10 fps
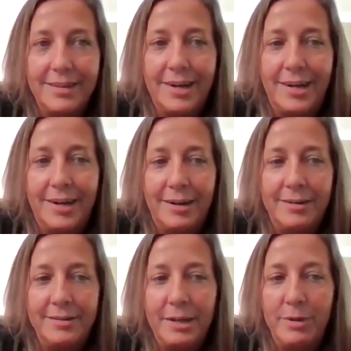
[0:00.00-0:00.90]

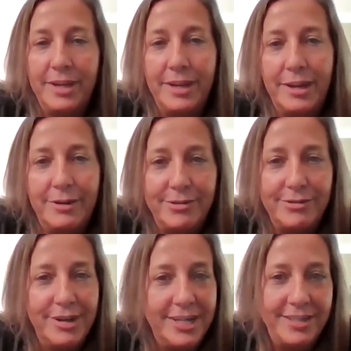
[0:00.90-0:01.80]
uh, they would think I was
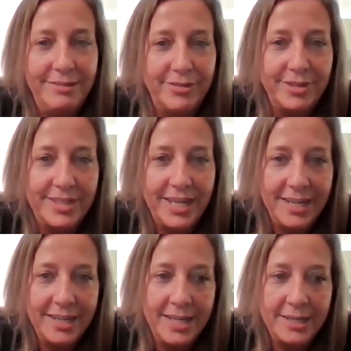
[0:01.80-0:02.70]
crazy for
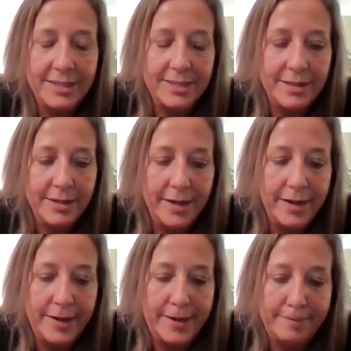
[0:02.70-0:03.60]
saying this.
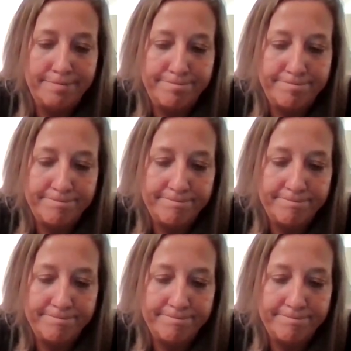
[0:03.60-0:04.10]
Um,